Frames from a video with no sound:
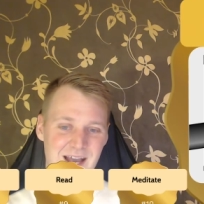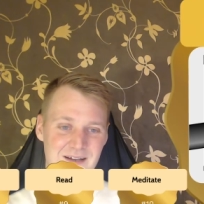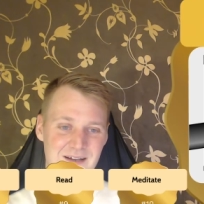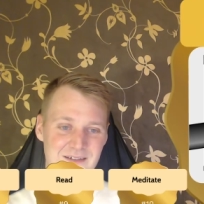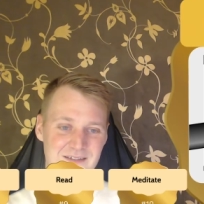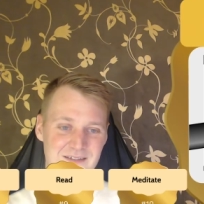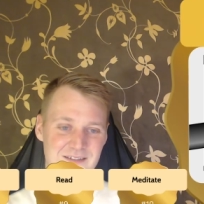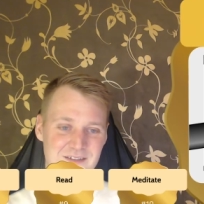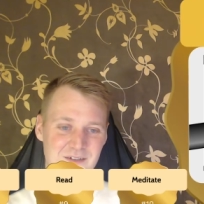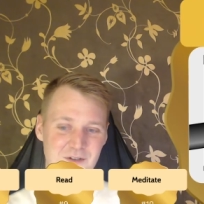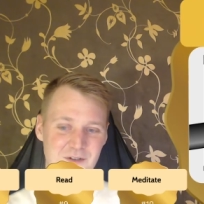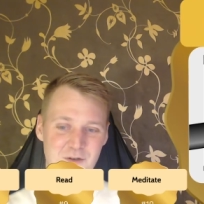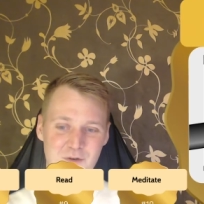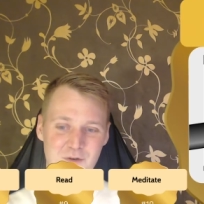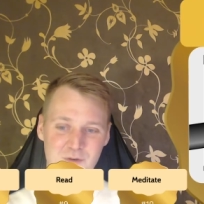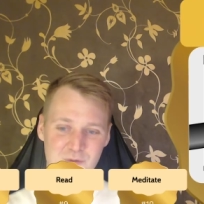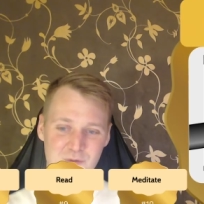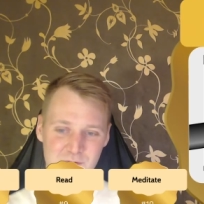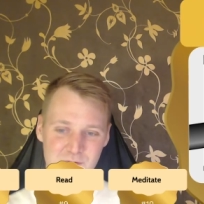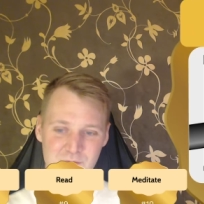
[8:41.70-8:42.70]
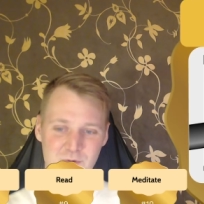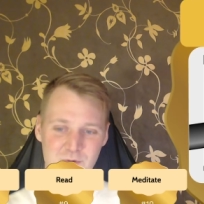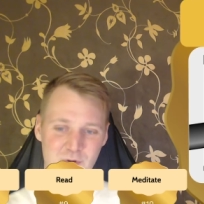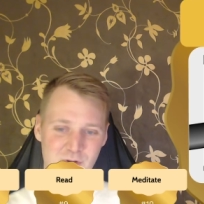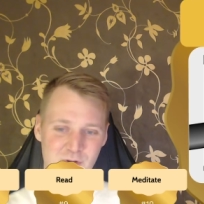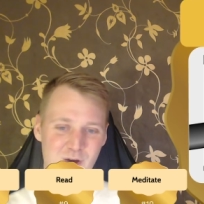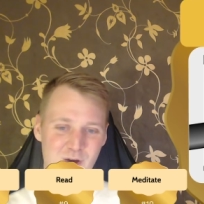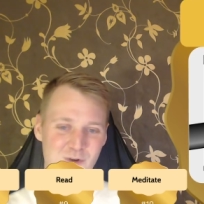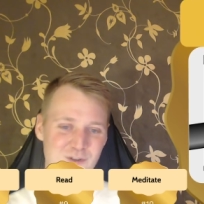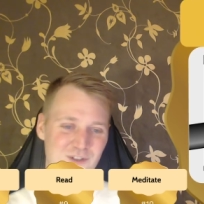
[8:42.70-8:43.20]
so
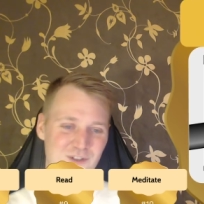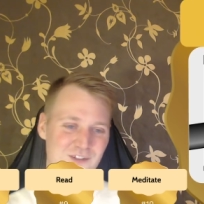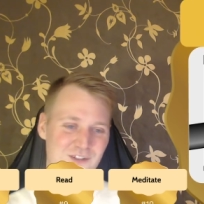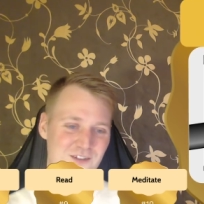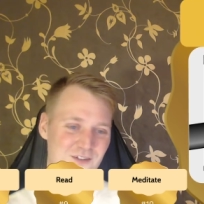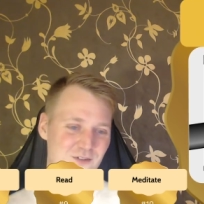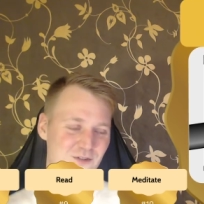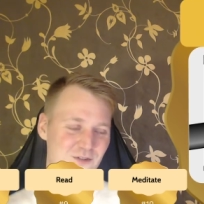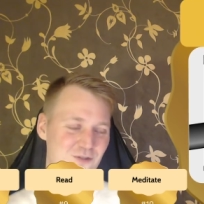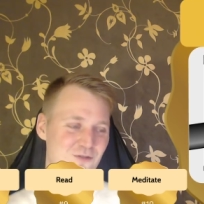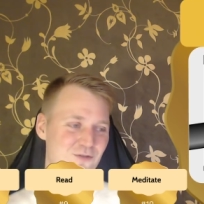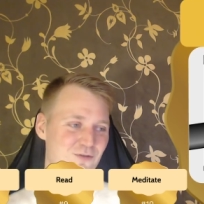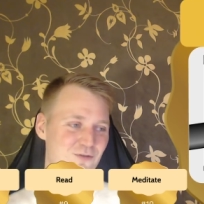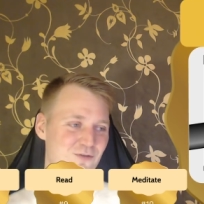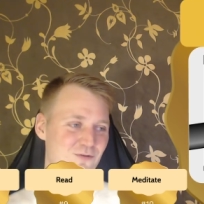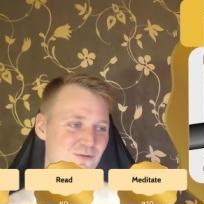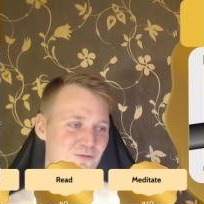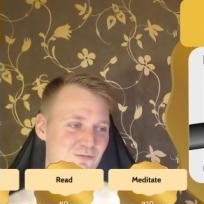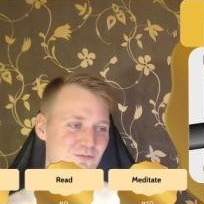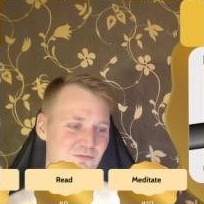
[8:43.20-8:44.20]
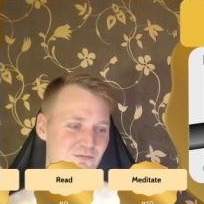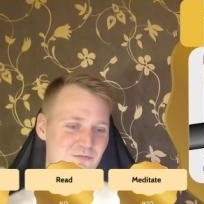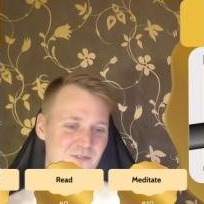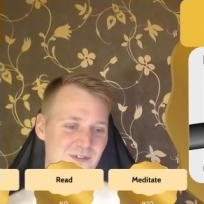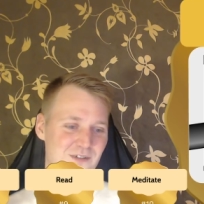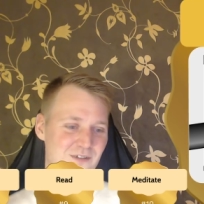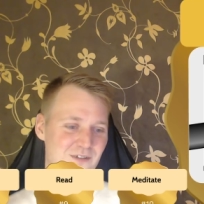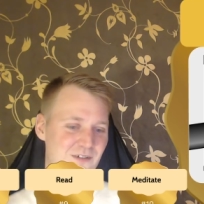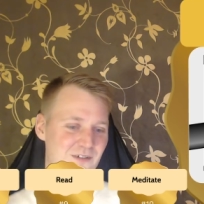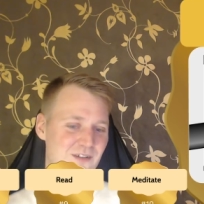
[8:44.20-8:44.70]
workout to
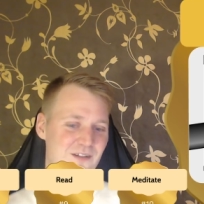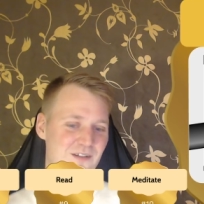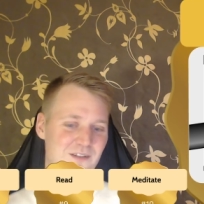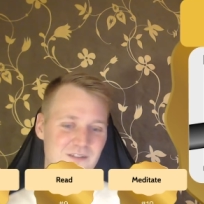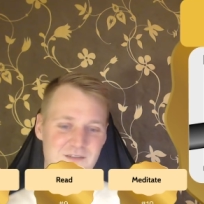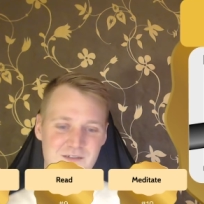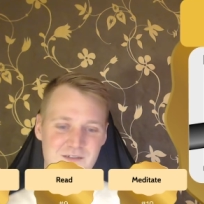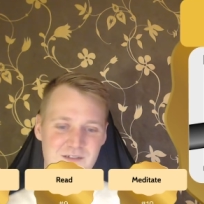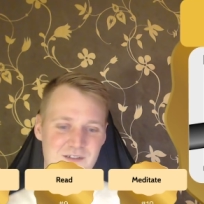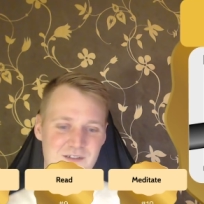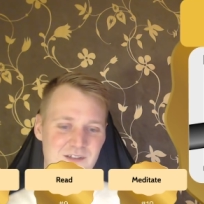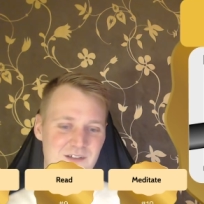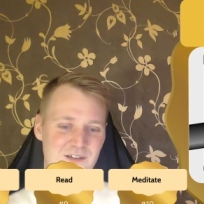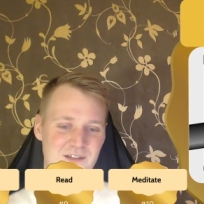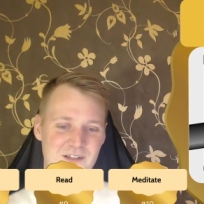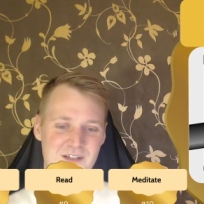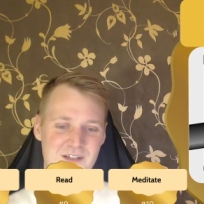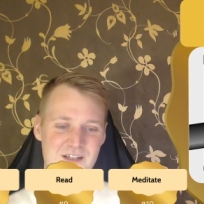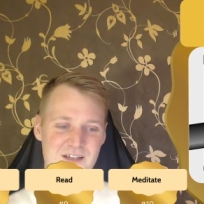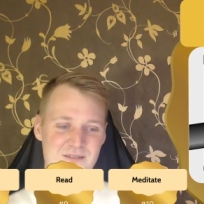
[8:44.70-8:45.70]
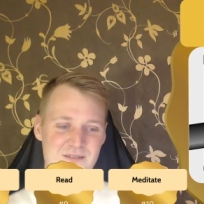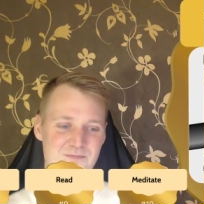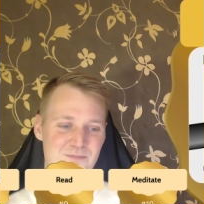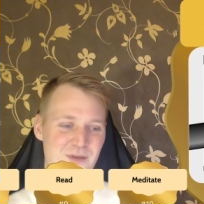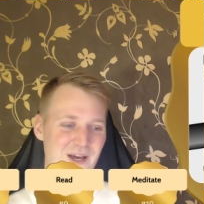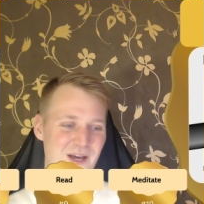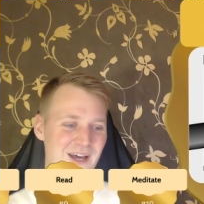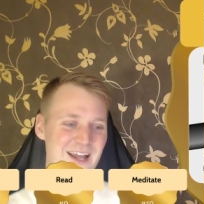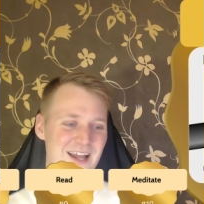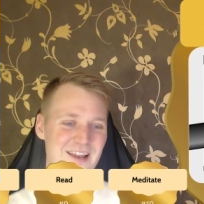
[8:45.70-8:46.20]
keep
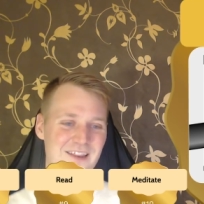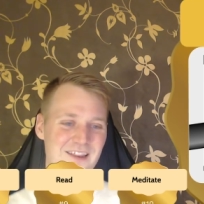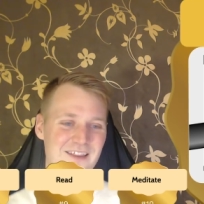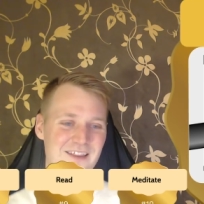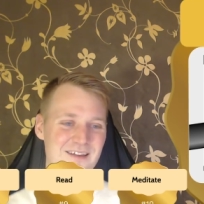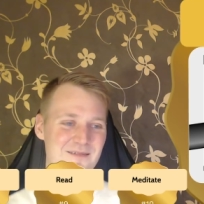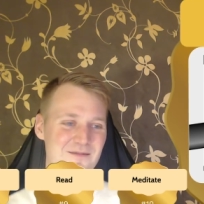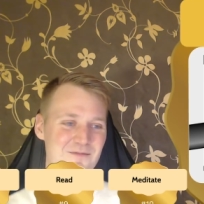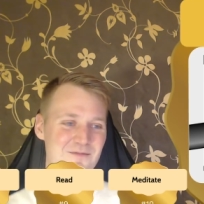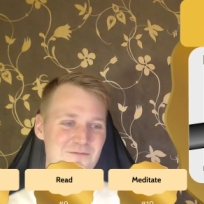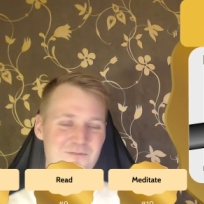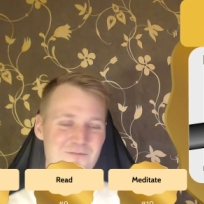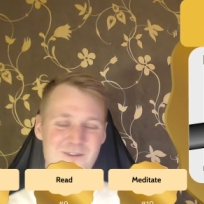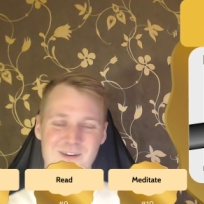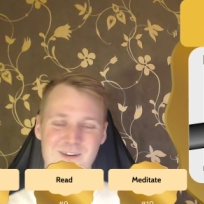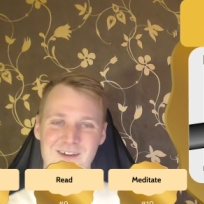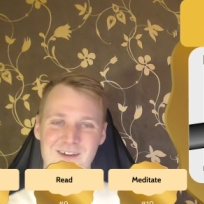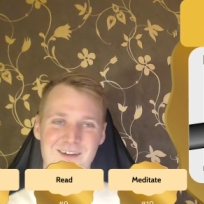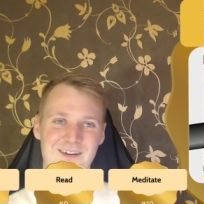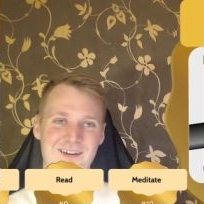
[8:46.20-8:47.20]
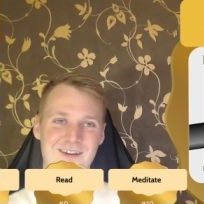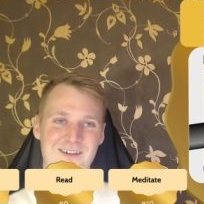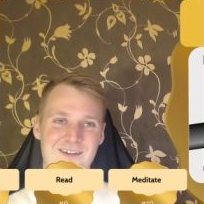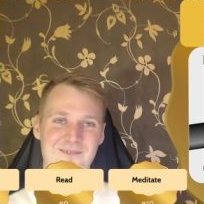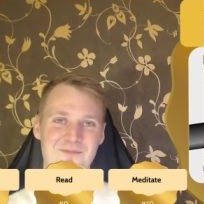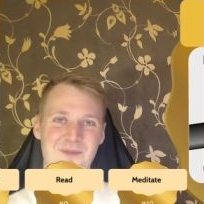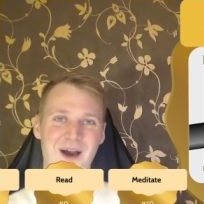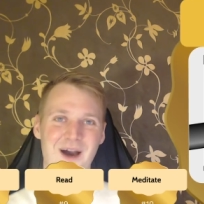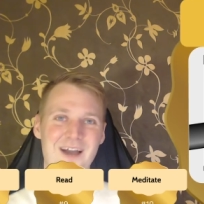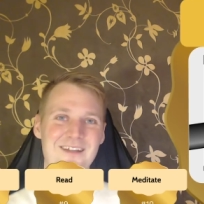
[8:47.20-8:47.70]
a healthy
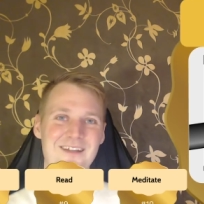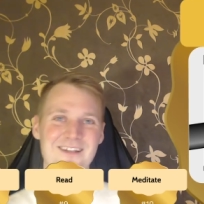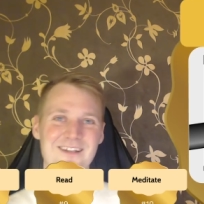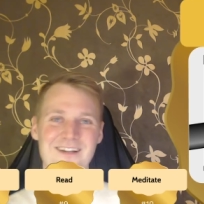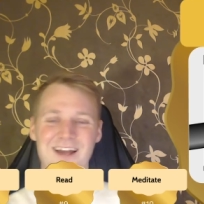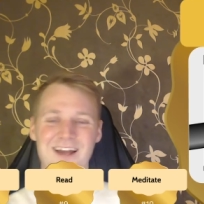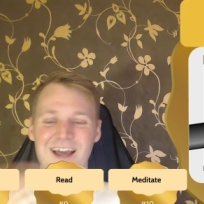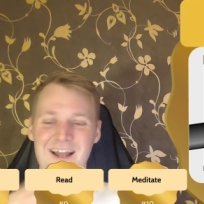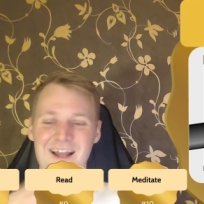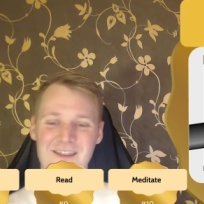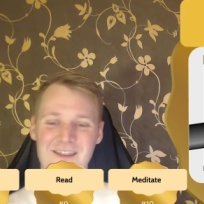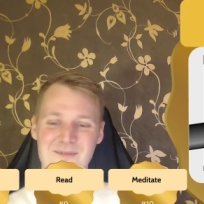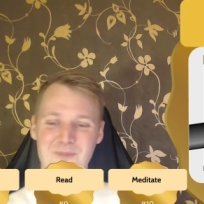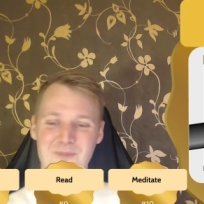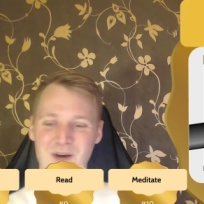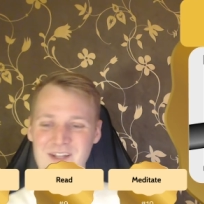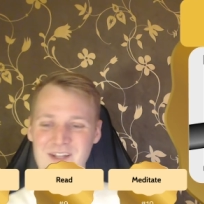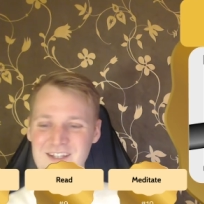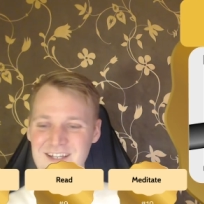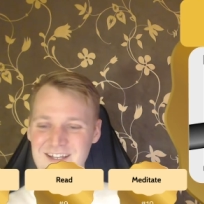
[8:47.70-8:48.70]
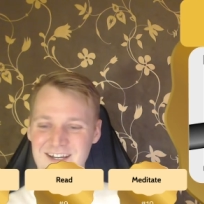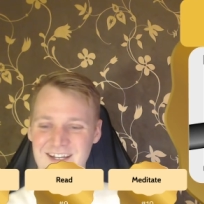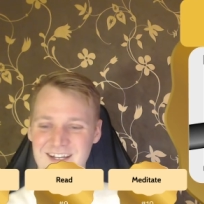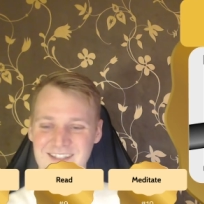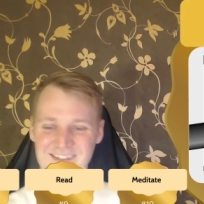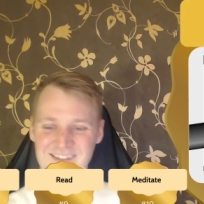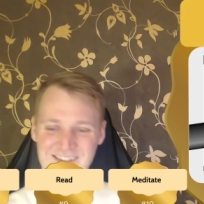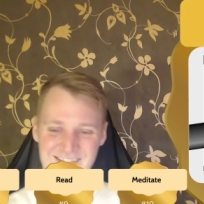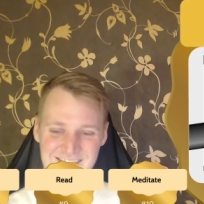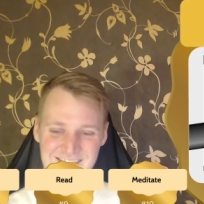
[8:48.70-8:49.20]
mind in a healthy body
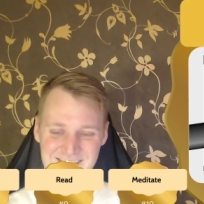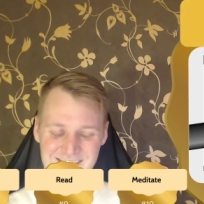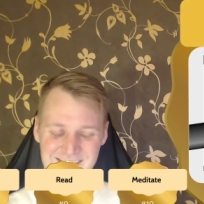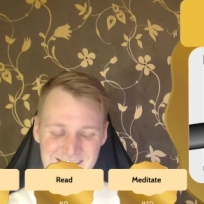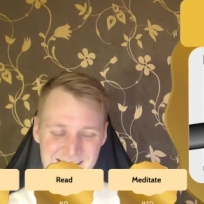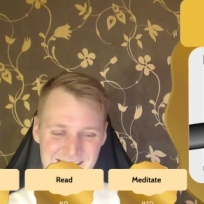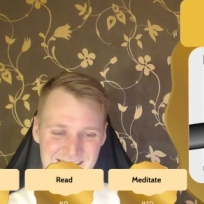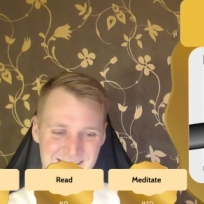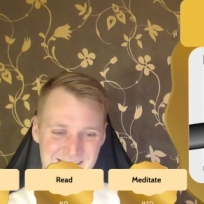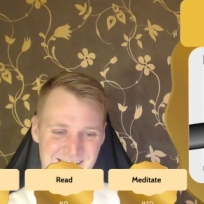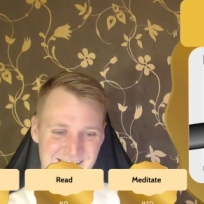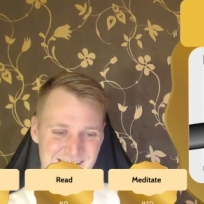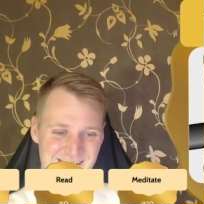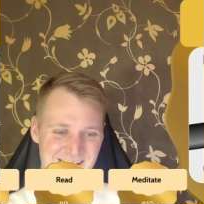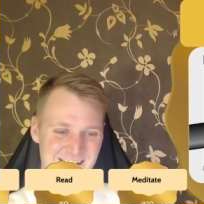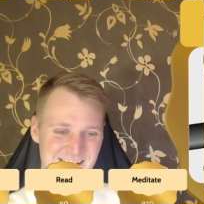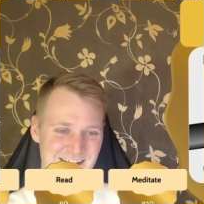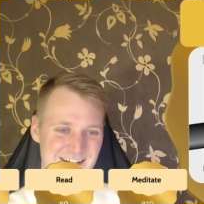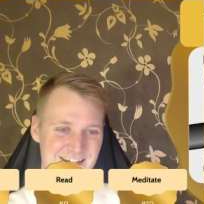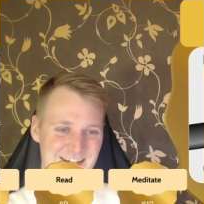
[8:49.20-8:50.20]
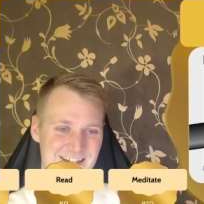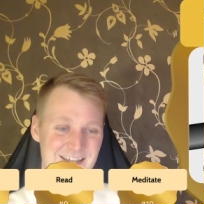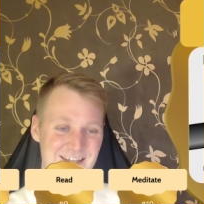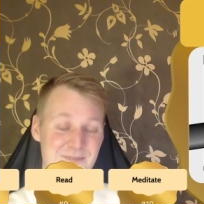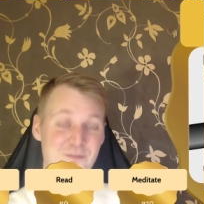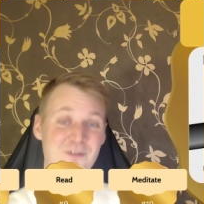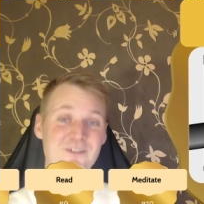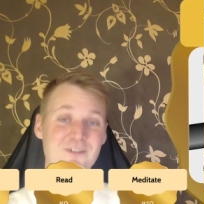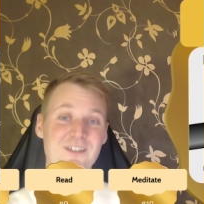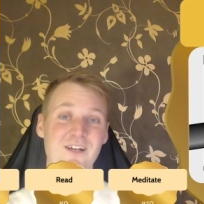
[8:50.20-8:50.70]
and
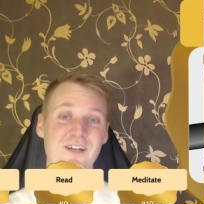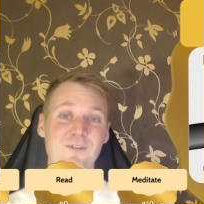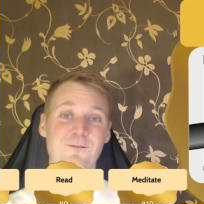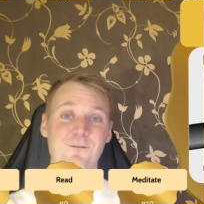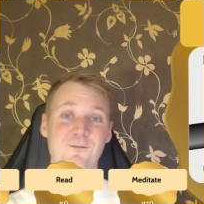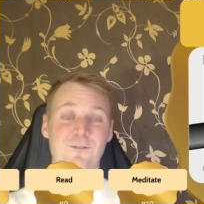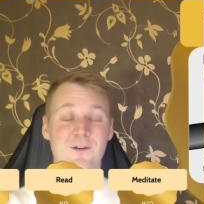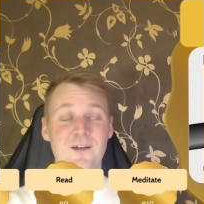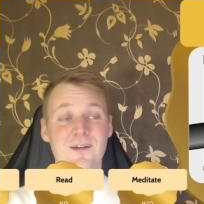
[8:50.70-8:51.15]
keep yourself